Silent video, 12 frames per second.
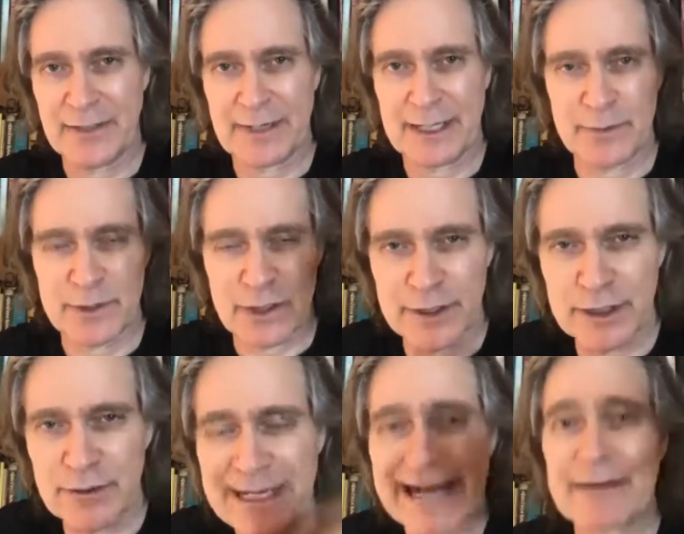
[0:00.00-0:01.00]
right? Which are
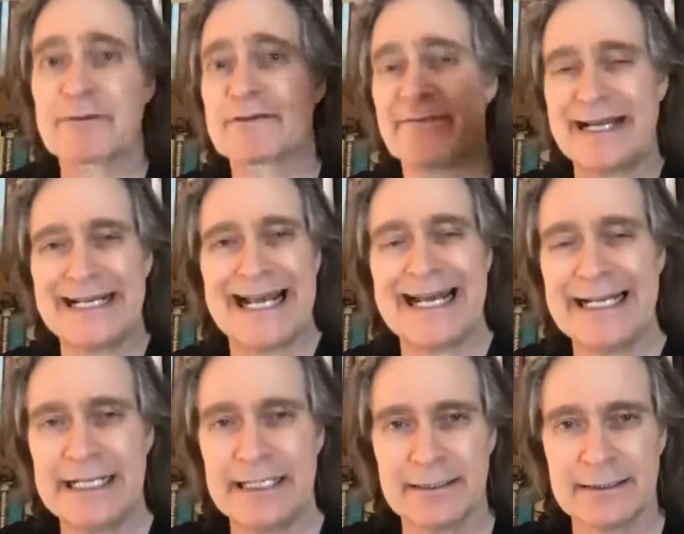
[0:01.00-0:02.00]
new narratives of
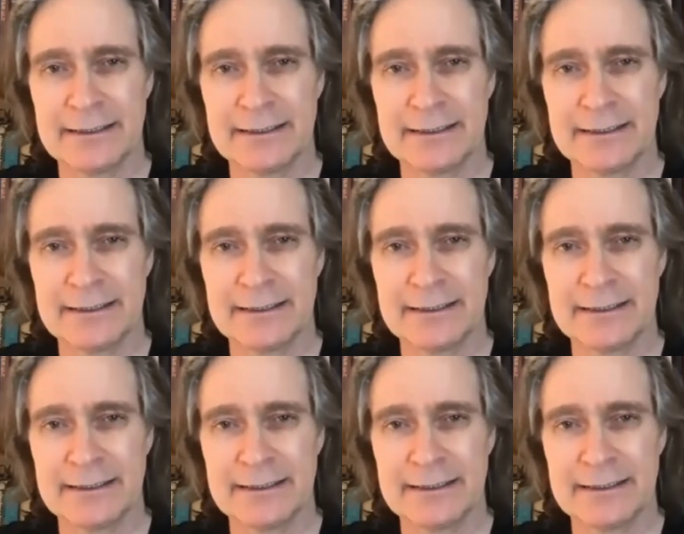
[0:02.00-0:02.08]
identity,